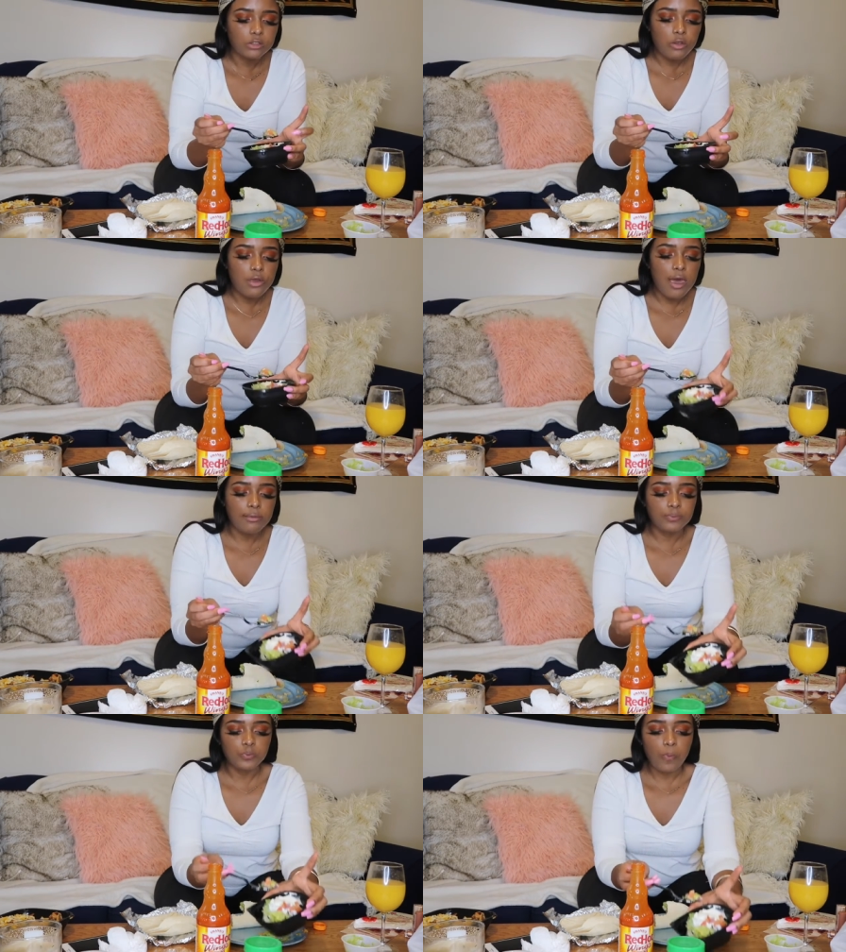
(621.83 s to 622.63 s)
So
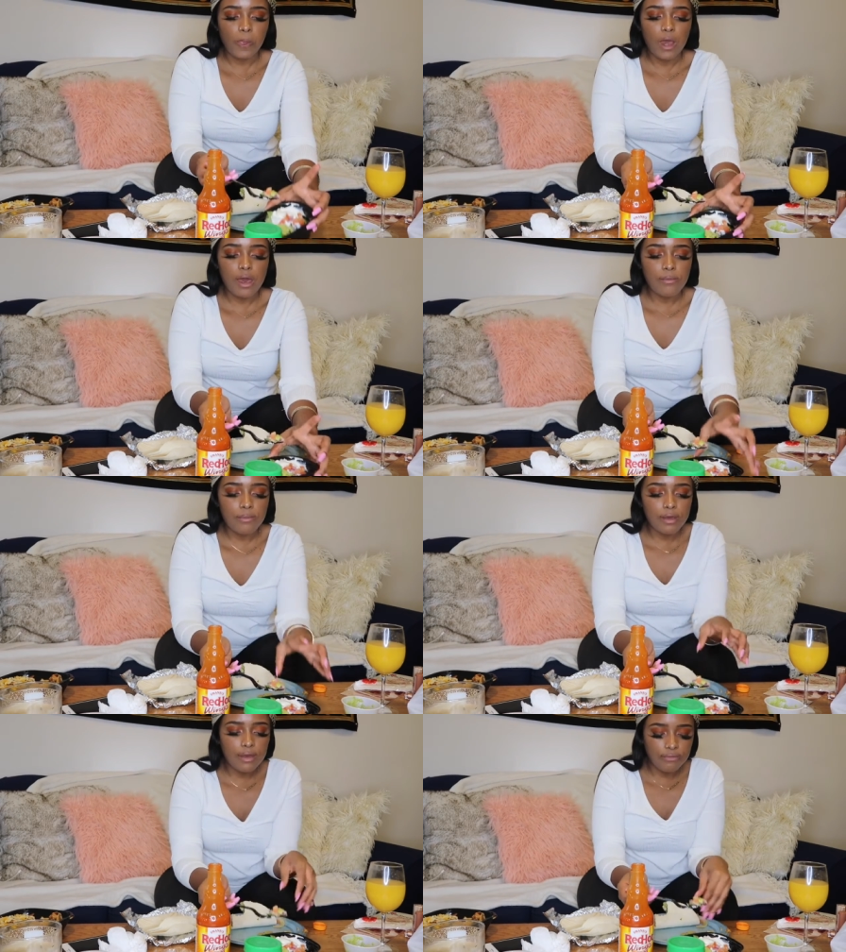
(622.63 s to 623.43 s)
yeah, I got my
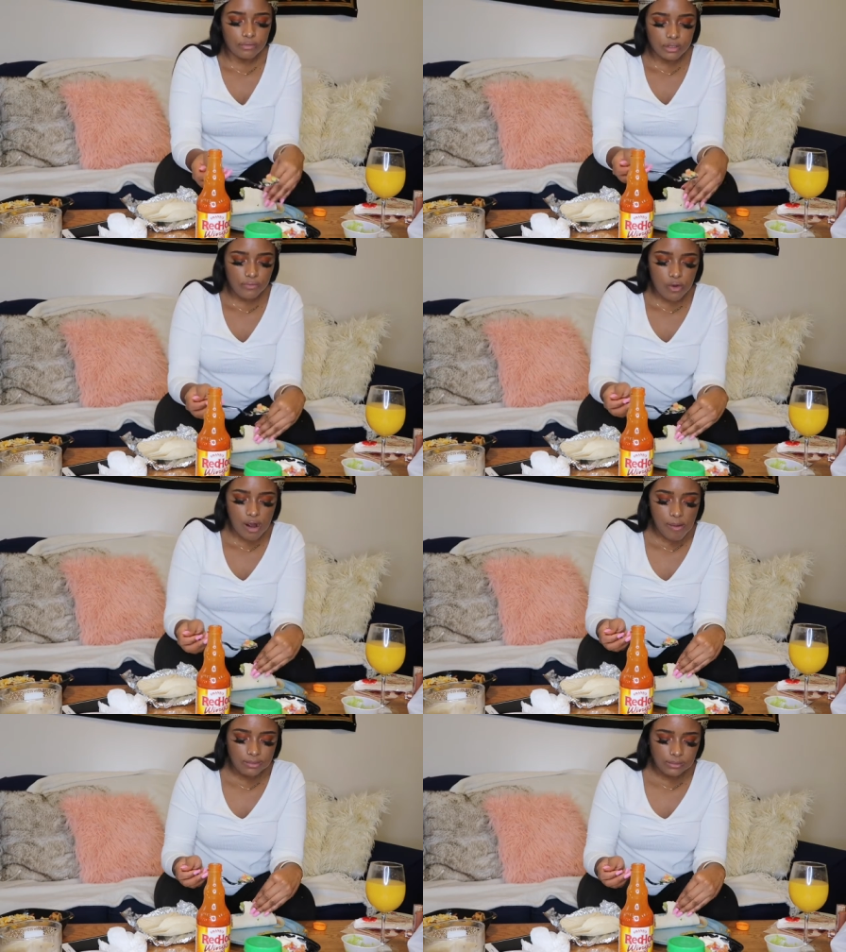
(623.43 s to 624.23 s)
makeup from
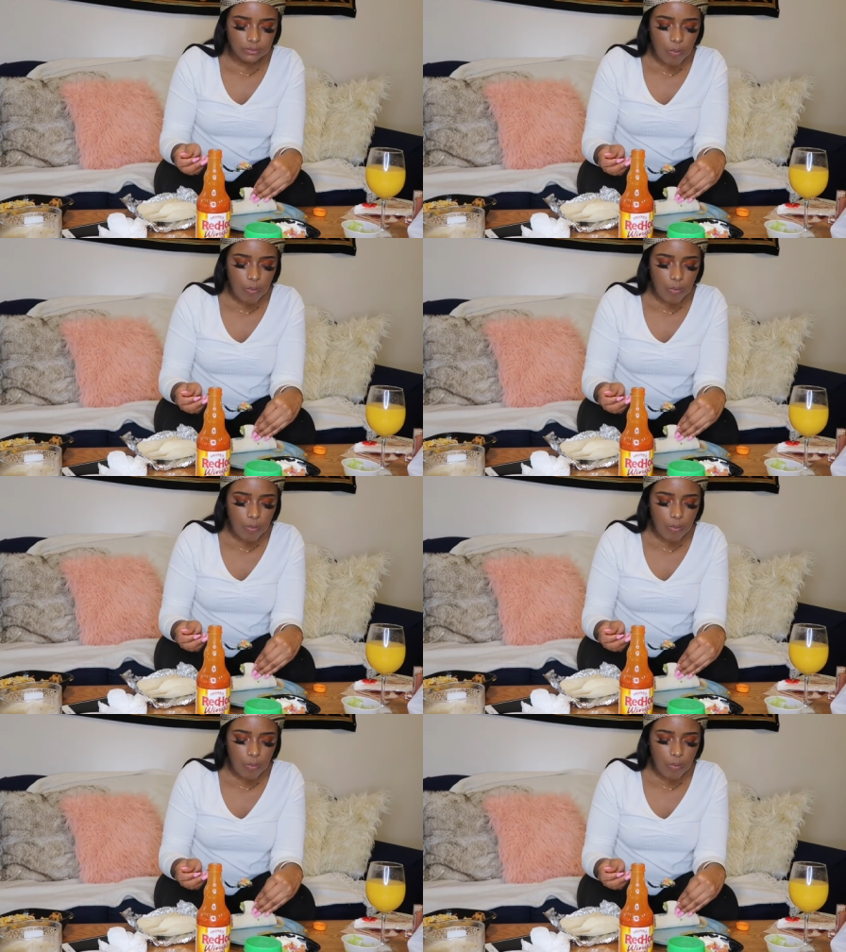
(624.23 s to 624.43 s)
Sephora.